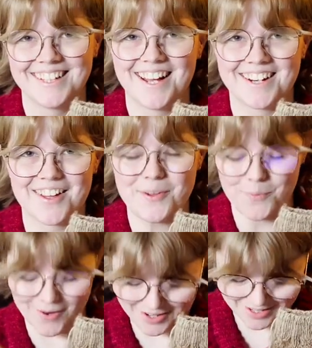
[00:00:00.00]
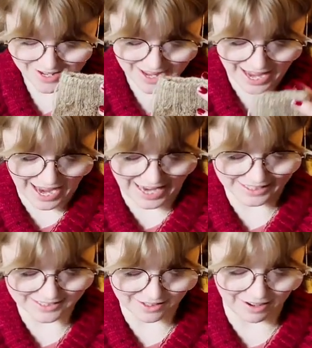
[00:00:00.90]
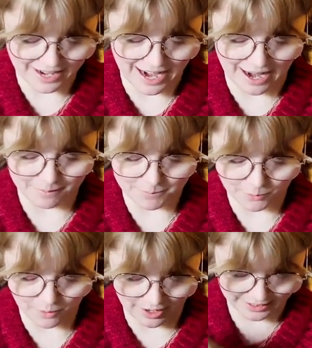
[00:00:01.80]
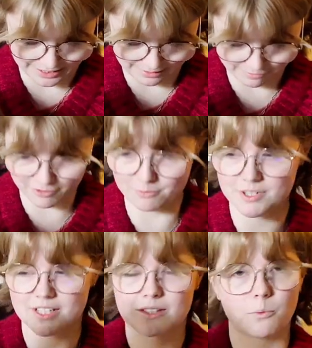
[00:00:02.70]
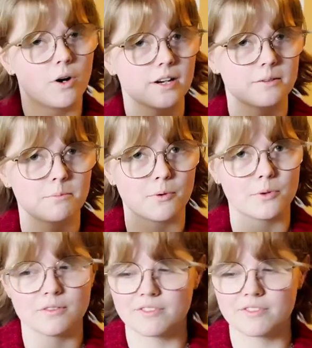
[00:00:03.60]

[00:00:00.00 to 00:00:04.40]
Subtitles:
another one, and I am working from just the one ball of